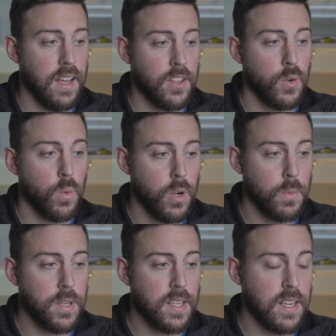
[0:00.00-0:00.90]
You will
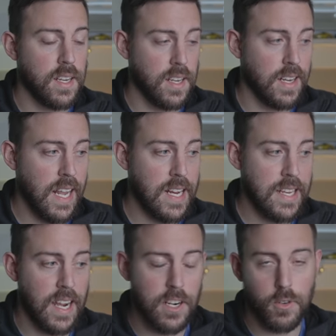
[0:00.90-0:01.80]
be getting a
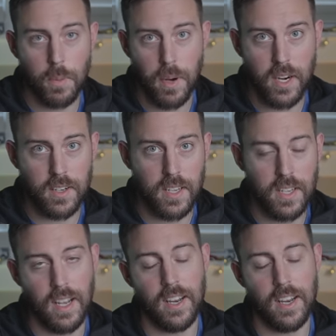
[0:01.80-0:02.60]
tire repair kit.